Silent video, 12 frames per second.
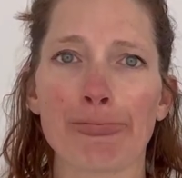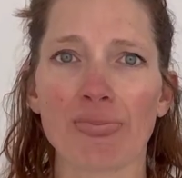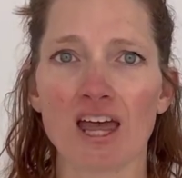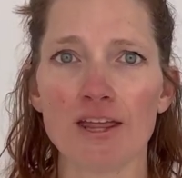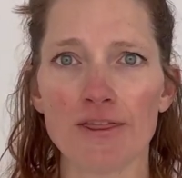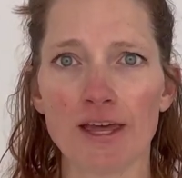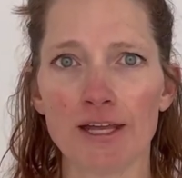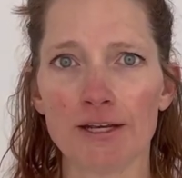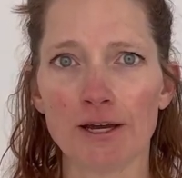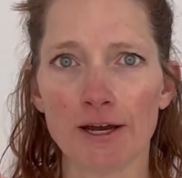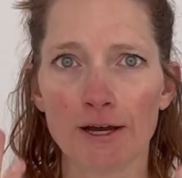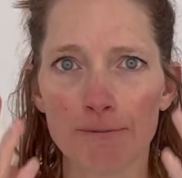And then,
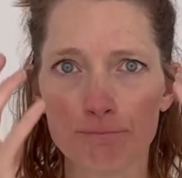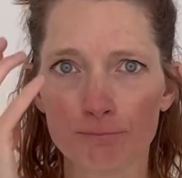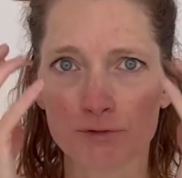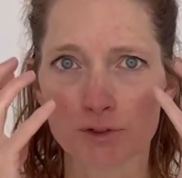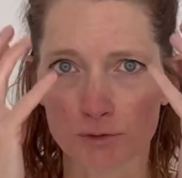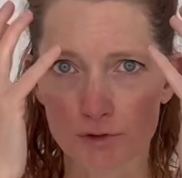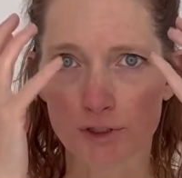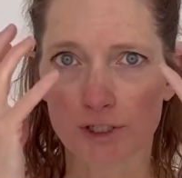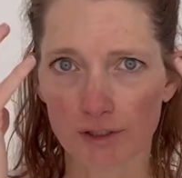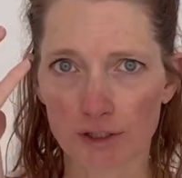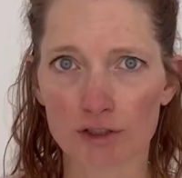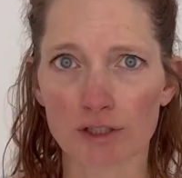so
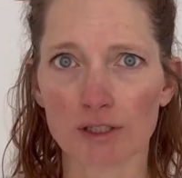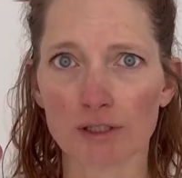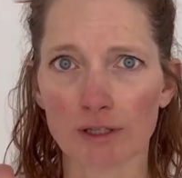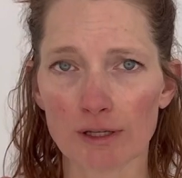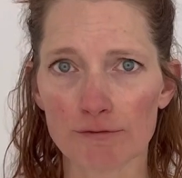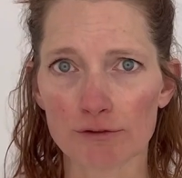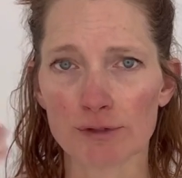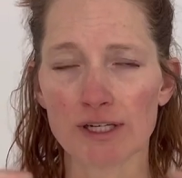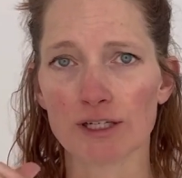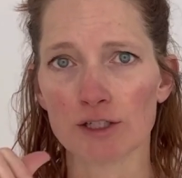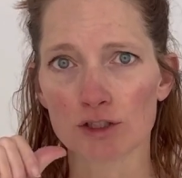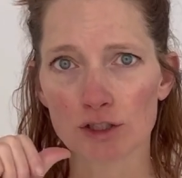circulation, lymph
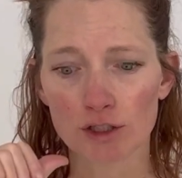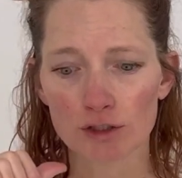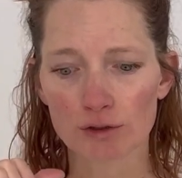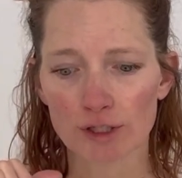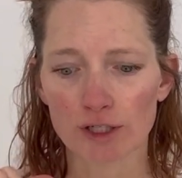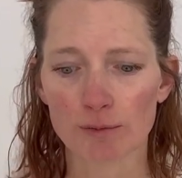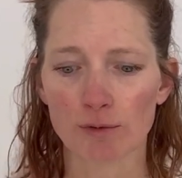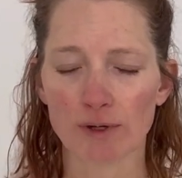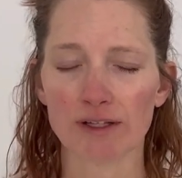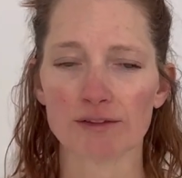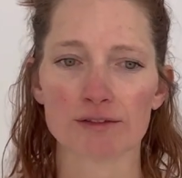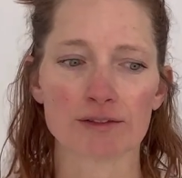drainage, trigger
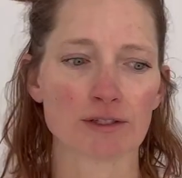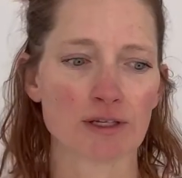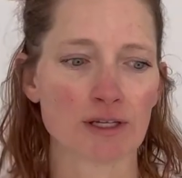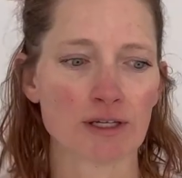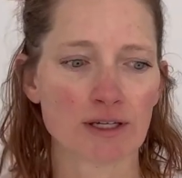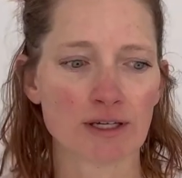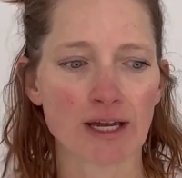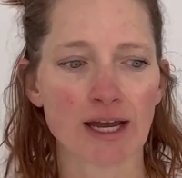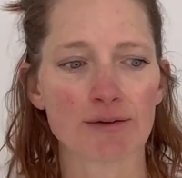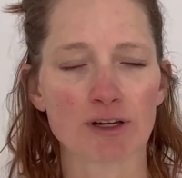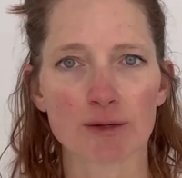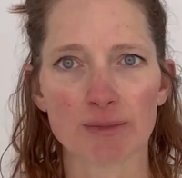points. I
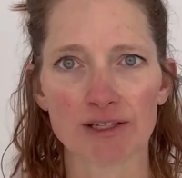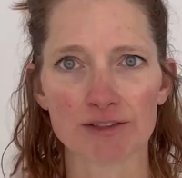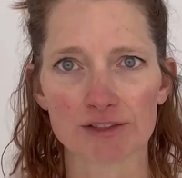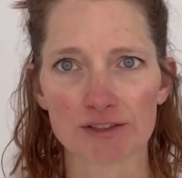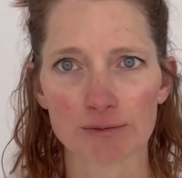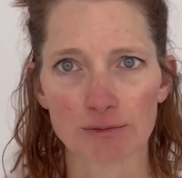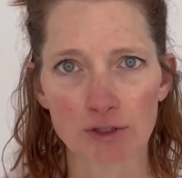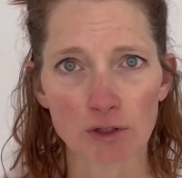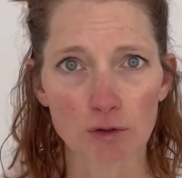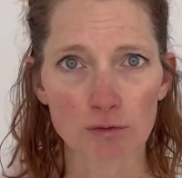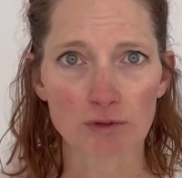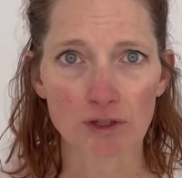recommend just some
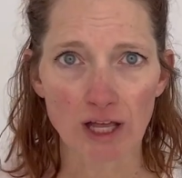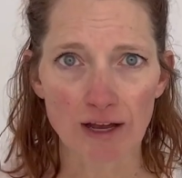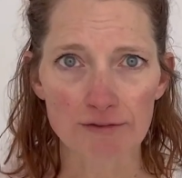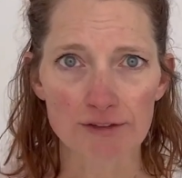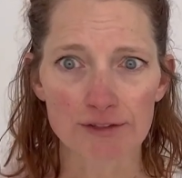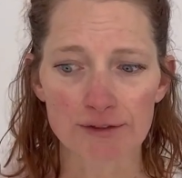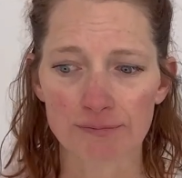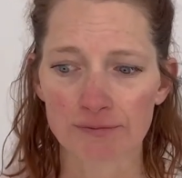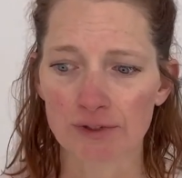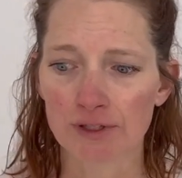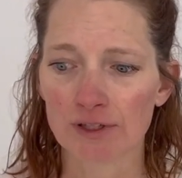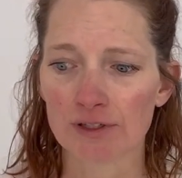little gloves,
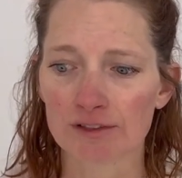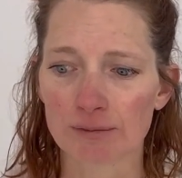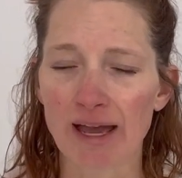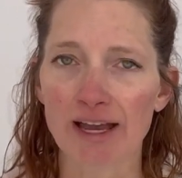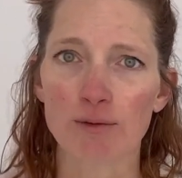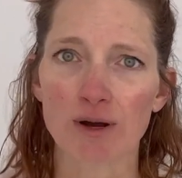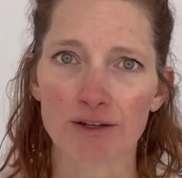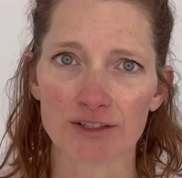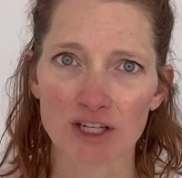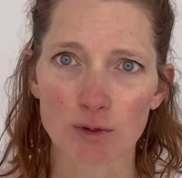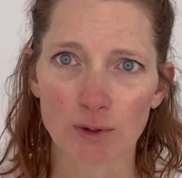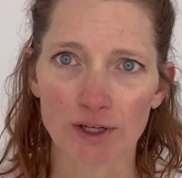some high
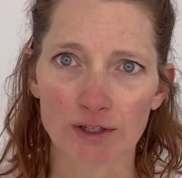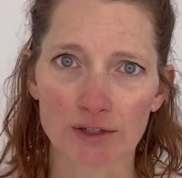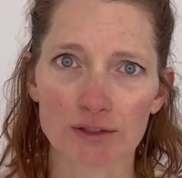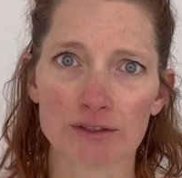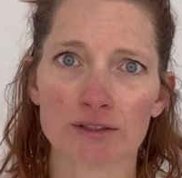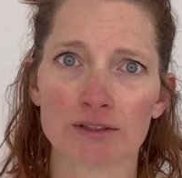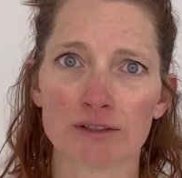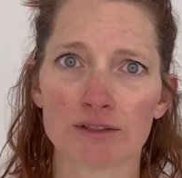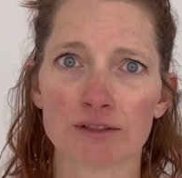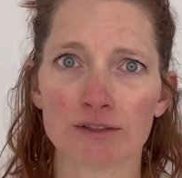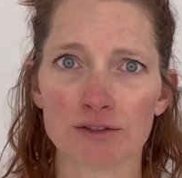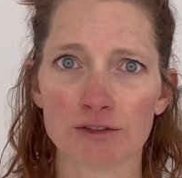quality oil
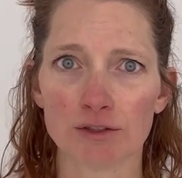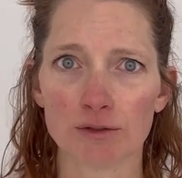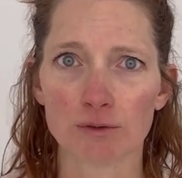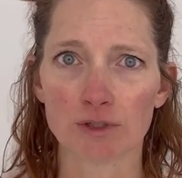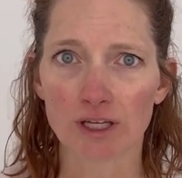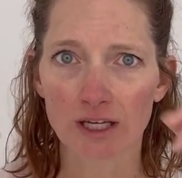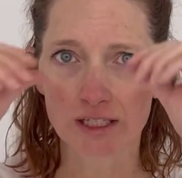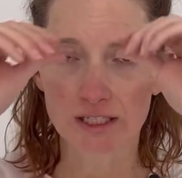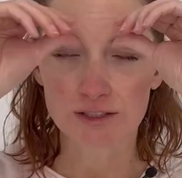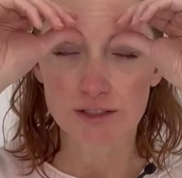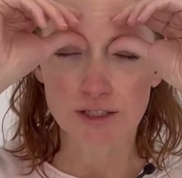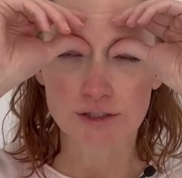to get
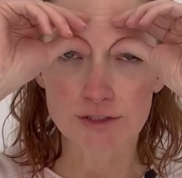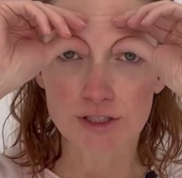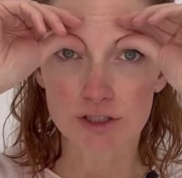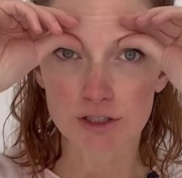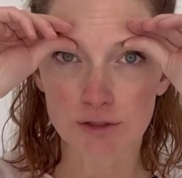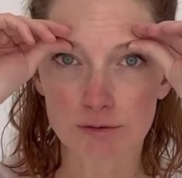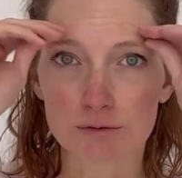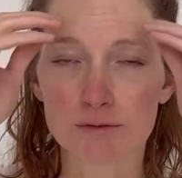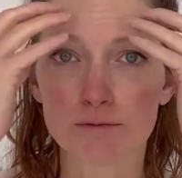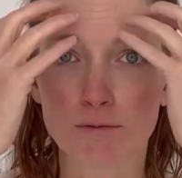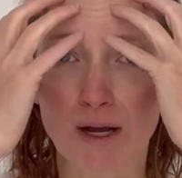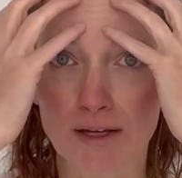into your tissue
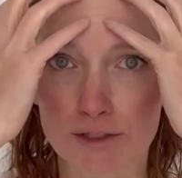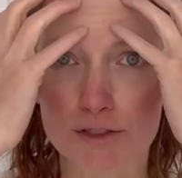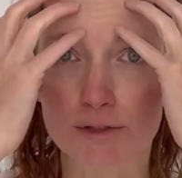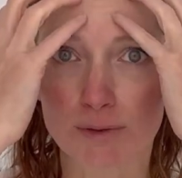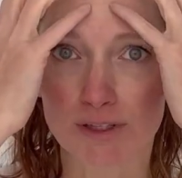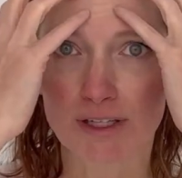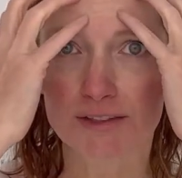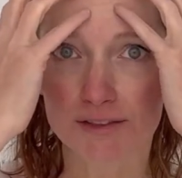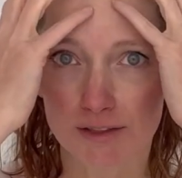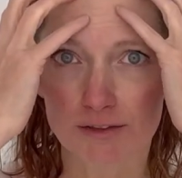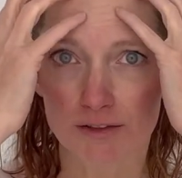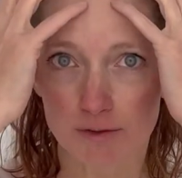while you're doing this,
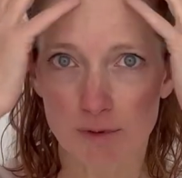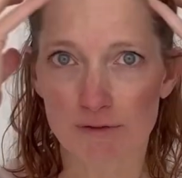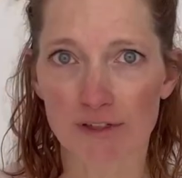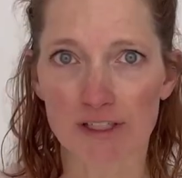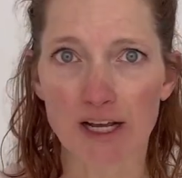because it's a perfect